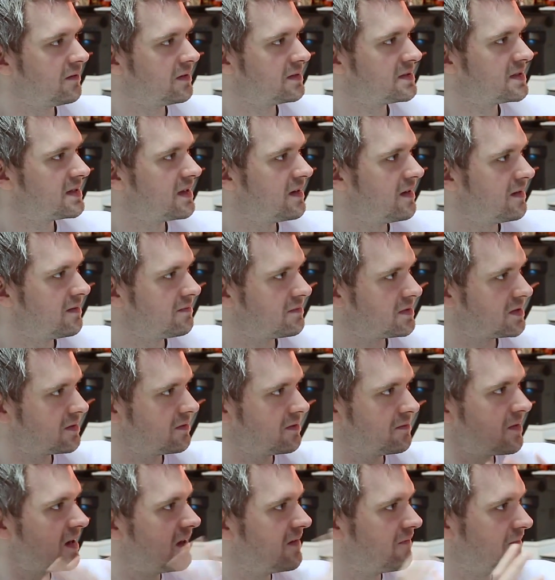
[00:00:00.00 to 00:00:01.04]
certain, so
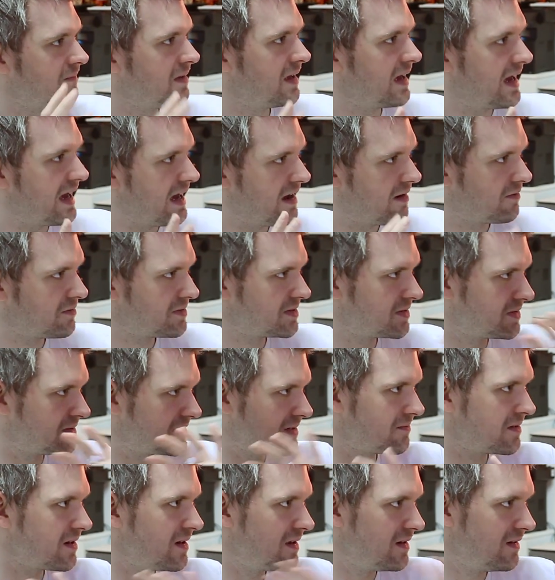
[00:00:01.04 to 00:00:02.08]
it might even be a house or
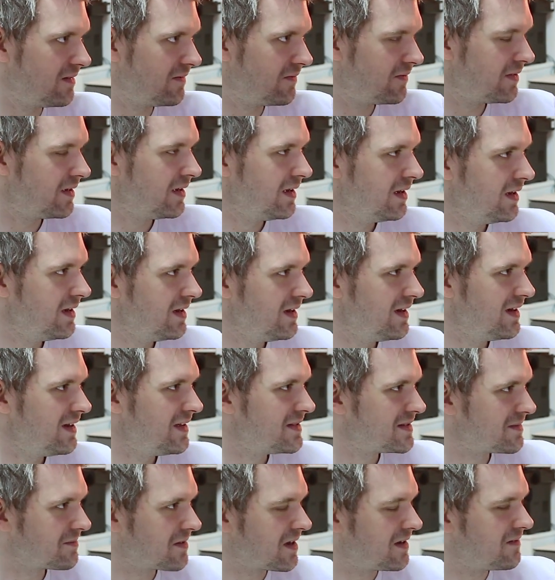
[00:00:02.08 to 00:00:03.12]
some kind
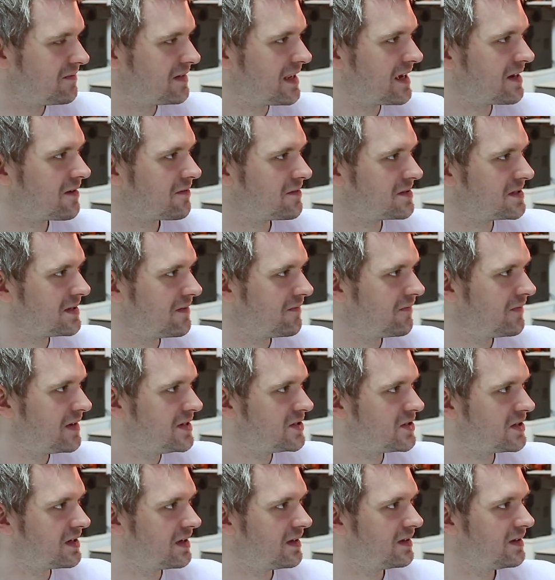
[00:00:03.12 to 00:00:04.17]
of decorative
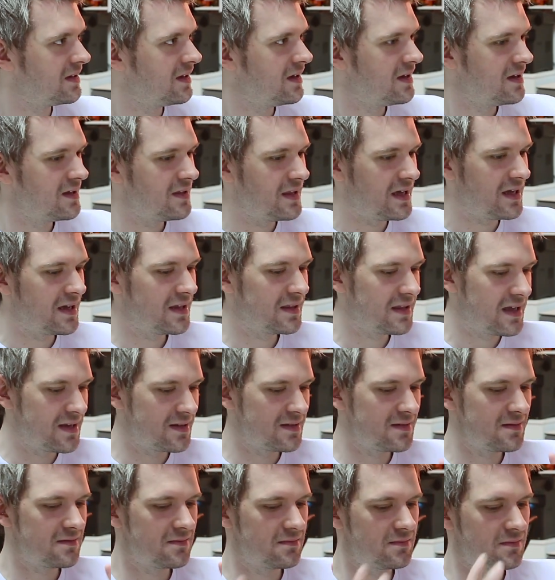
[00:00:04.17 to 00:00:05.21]
feature. They could
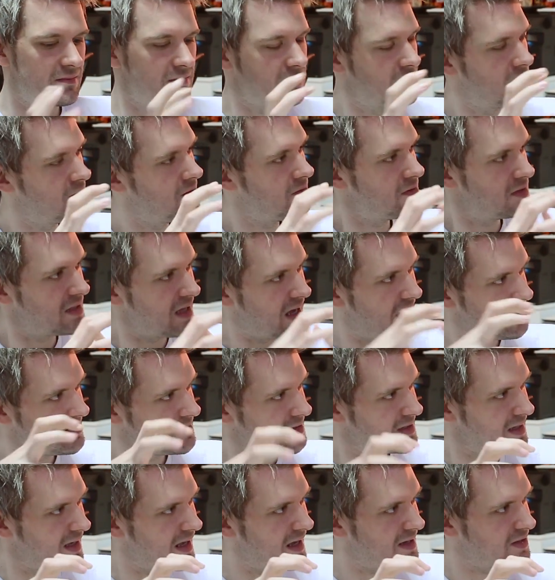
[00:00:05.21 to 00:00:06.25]
then choose that
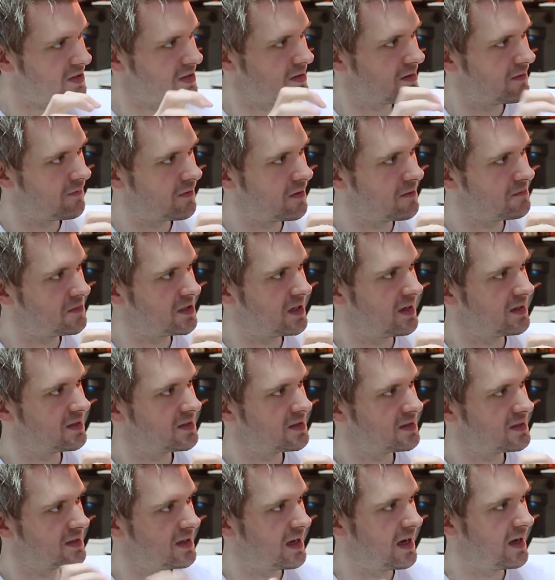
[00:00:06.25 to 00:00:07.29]
selection of
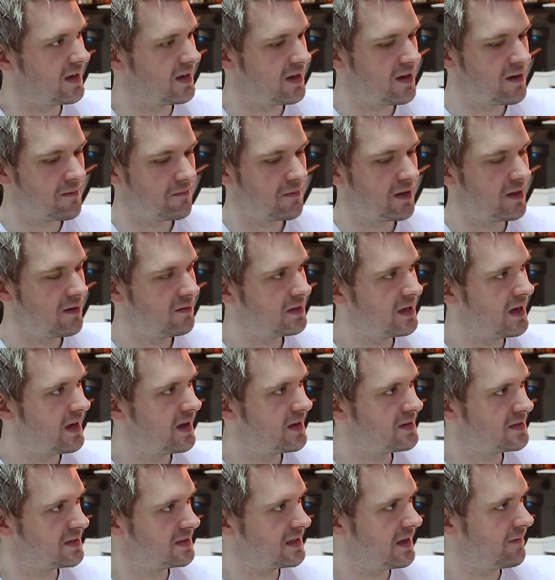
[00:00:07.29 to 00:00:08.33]
objects and upload that
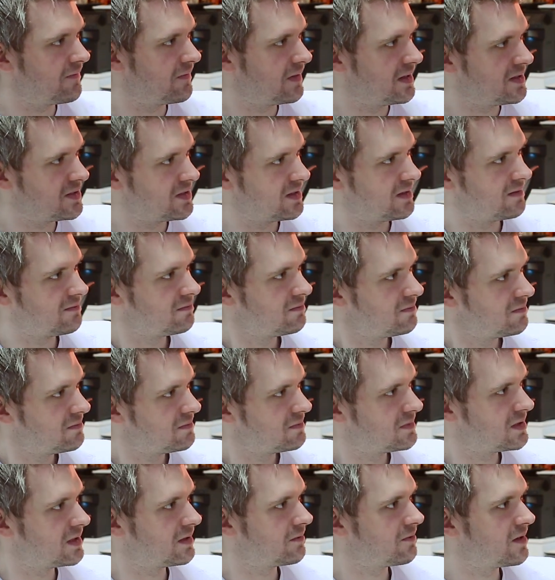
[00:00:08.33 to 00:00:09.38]
as a definition
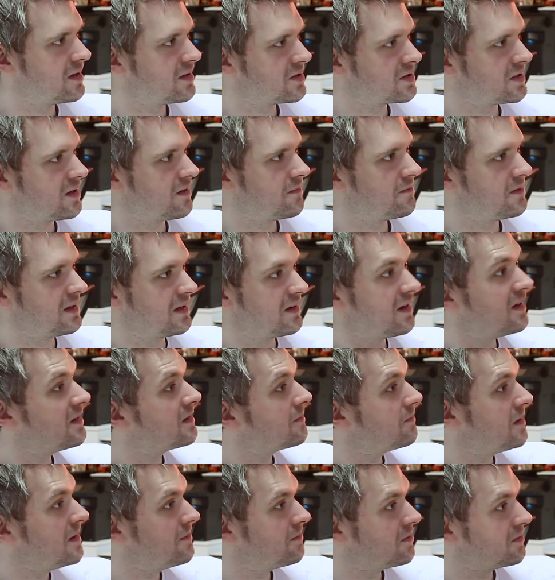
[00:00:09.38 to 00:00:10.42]
to the workshop, and then other
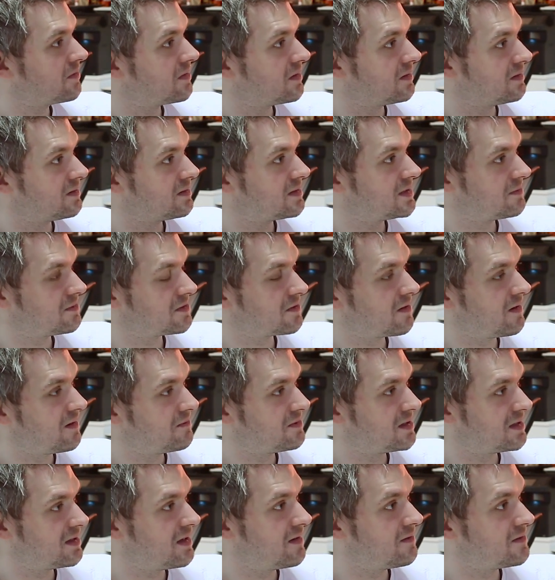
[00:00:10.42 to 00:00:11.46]
people can subscribe
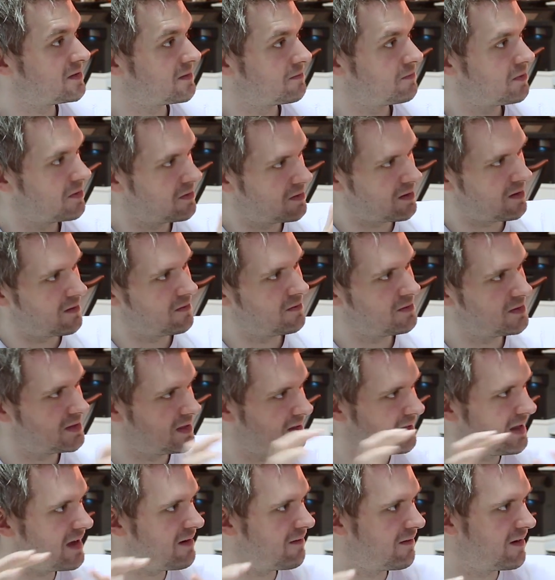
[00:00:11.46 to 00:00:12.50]
to those and put those
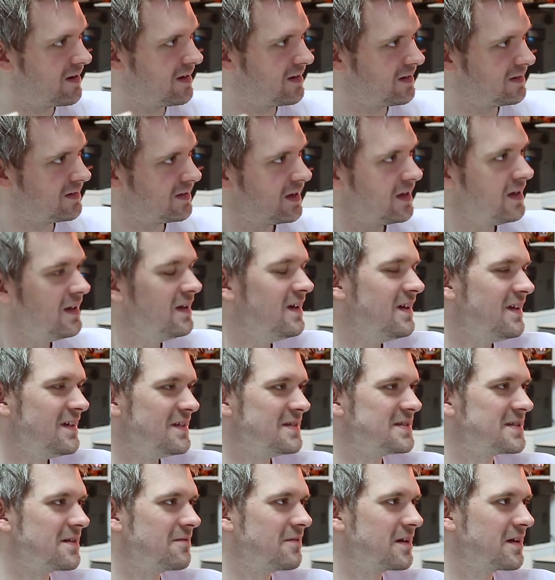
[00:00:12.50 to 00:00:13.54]
in their island.
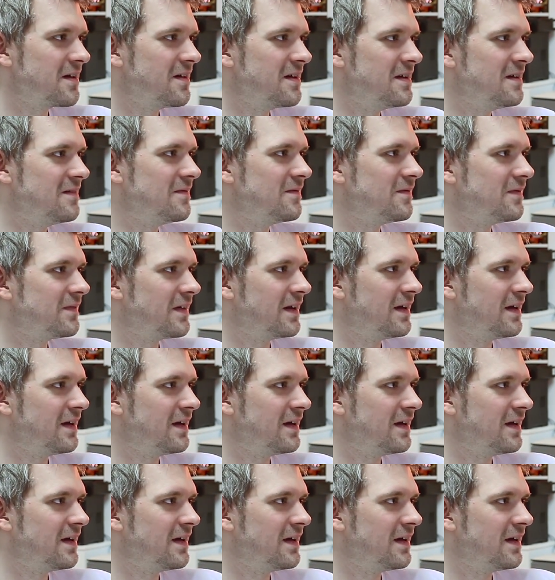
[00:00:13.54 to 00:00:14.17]
So we're kind of